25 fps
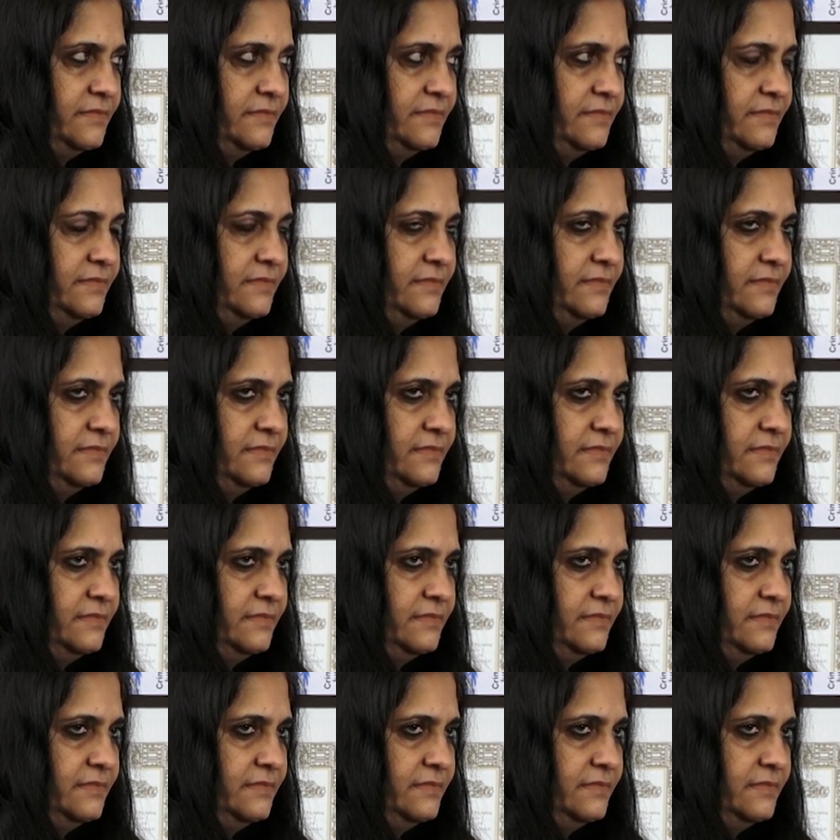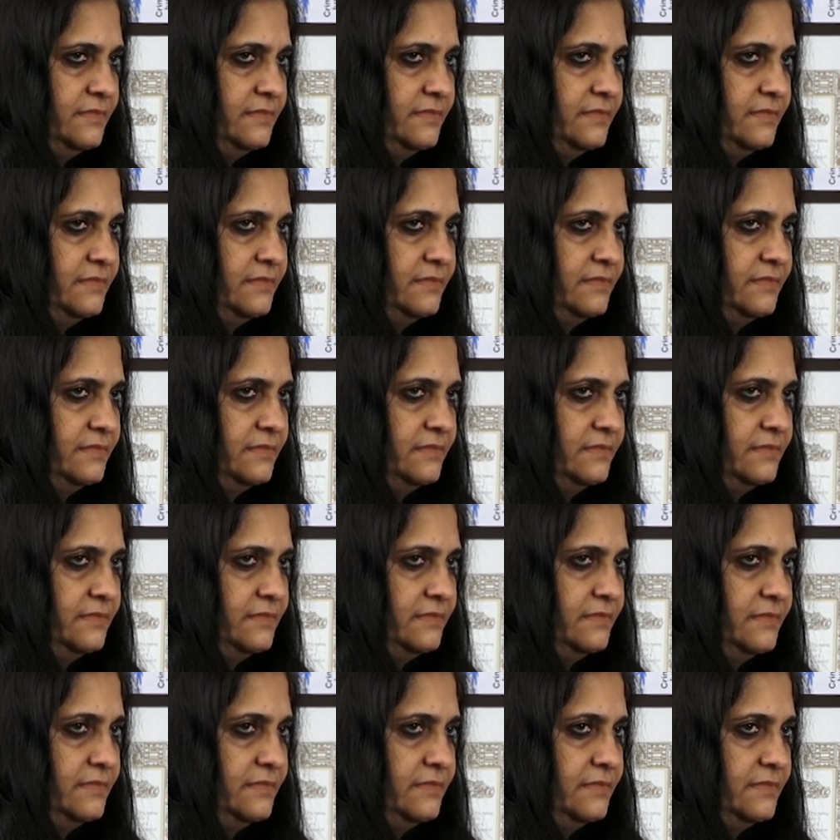
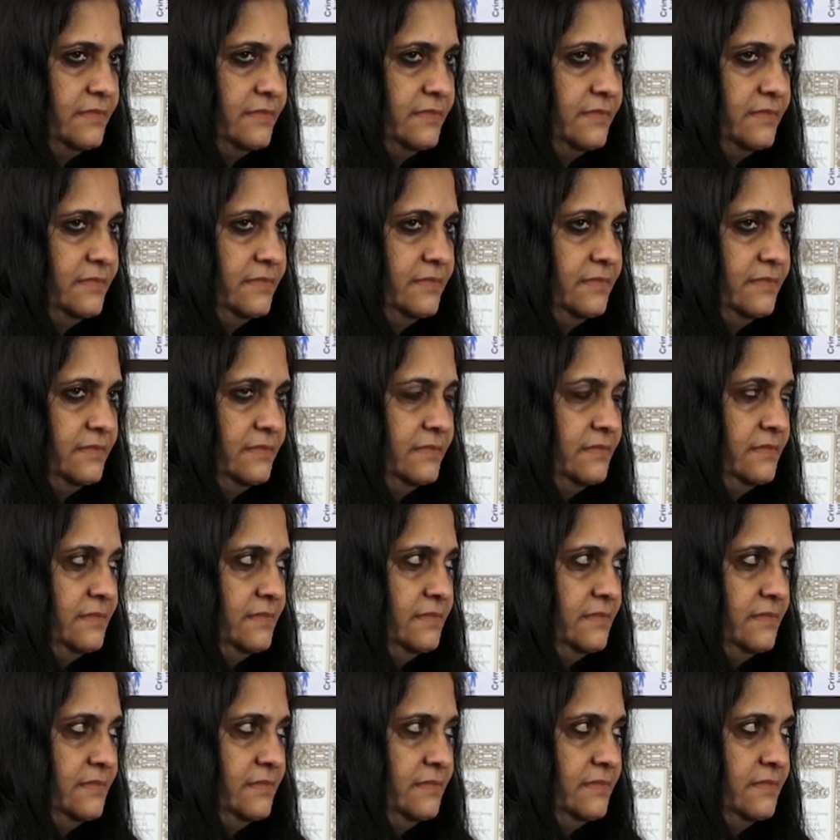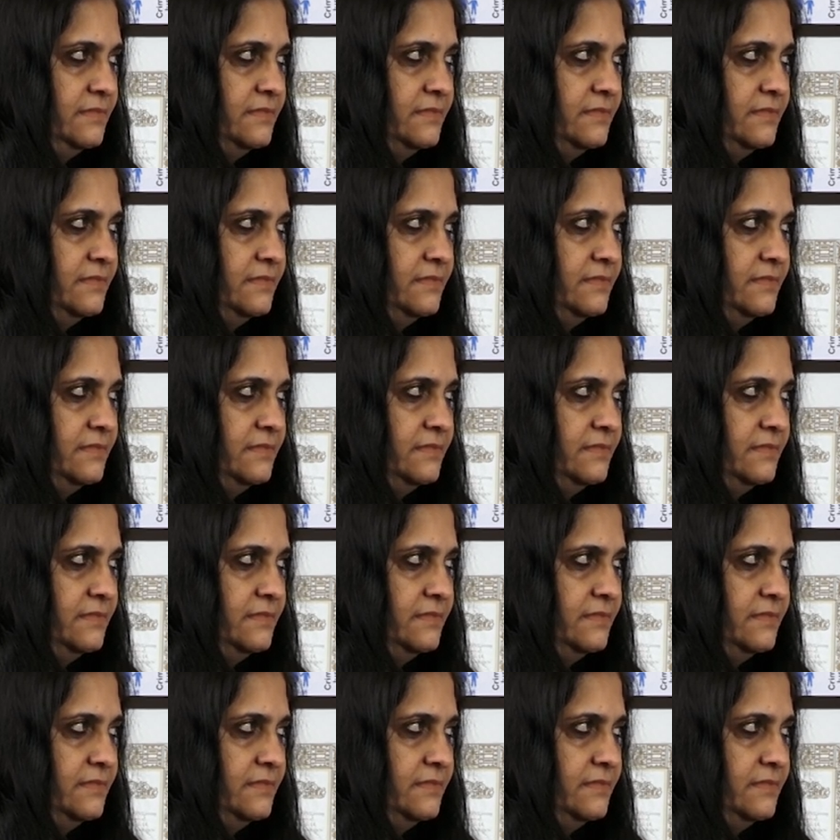The person shown says nothing.